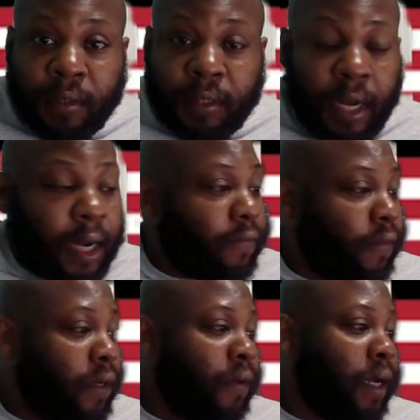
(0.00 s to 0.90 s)
God,
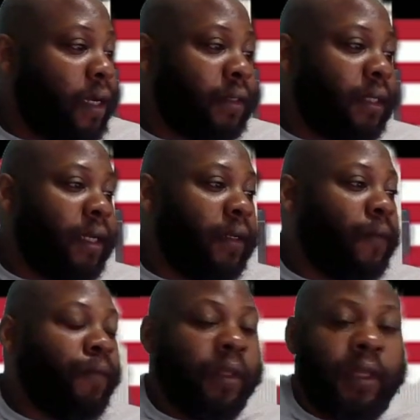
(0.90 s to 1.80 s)
what do you guys think?
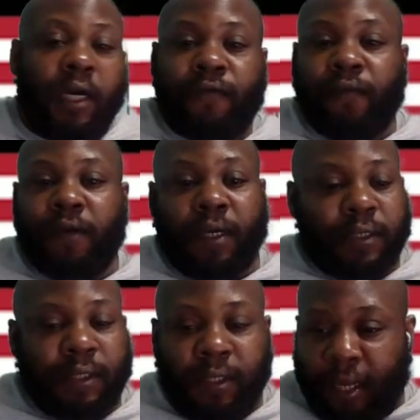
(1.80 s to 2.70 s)
California, like I
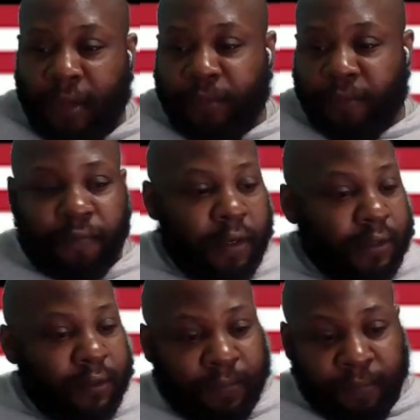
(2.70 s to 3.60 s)
said, April
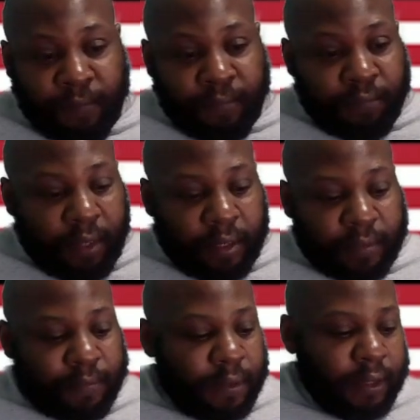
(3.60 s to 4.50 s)
1st,
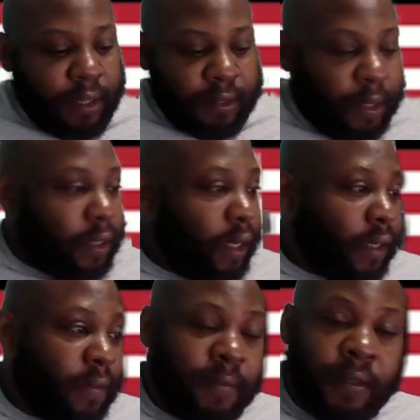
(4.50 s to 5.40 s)
that's
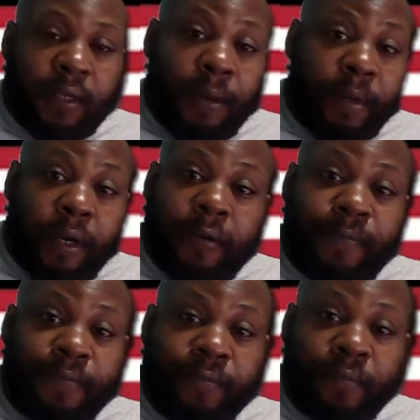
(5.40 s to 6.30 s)
Monday coming
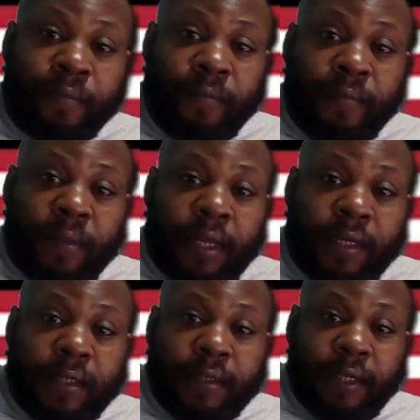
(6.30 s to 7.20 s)
up. Like
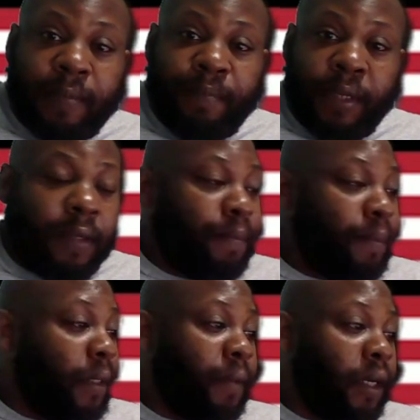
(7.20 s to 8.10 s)
I said, bigger
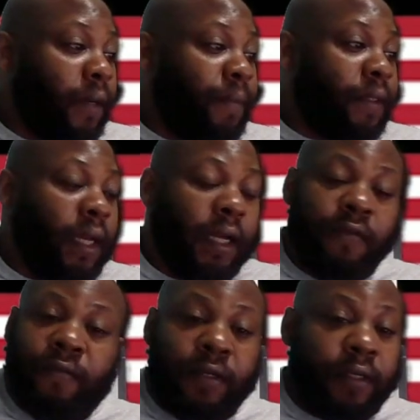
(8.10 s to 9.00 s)
cup in
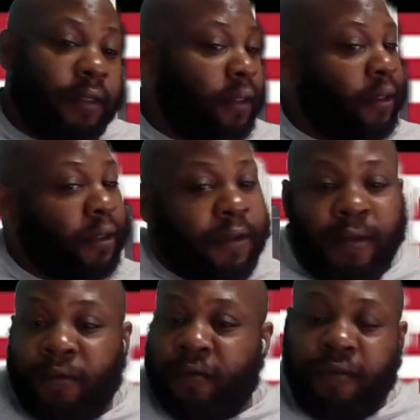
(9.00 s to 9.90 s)
California.
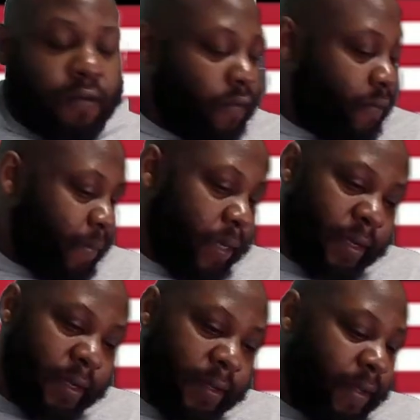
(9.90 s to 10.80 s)
Man,
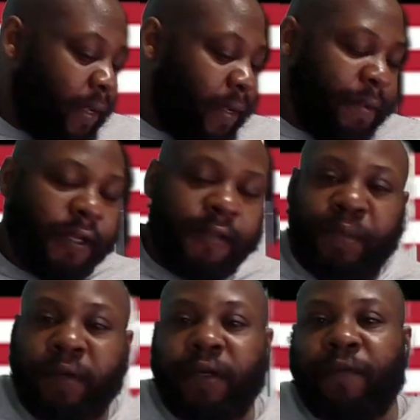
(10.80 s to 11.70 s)
just
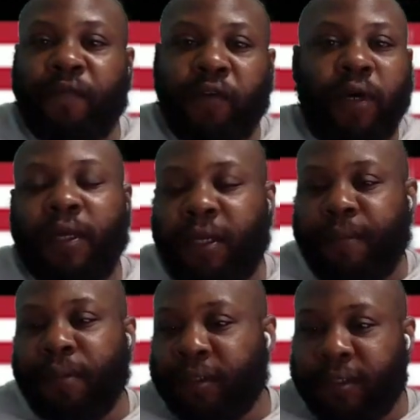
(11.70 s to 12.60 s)
period. If you are in the
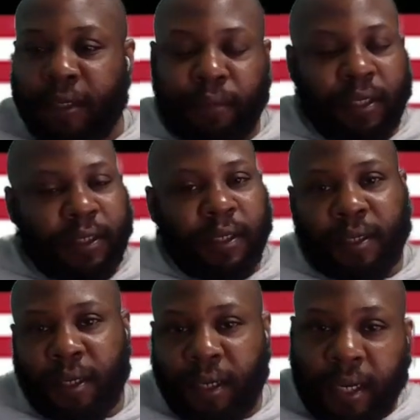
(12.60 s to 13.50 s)
blue state, please
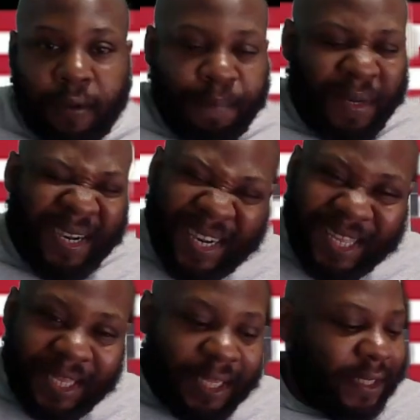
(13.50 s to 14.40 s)
get the hell out.
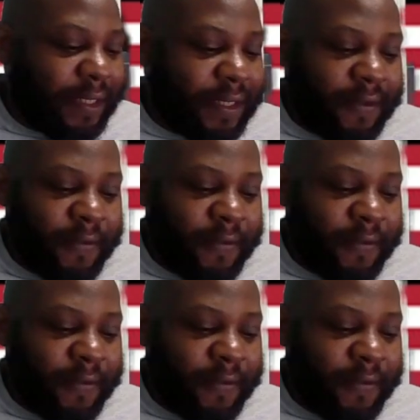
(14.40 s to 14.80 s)
Please.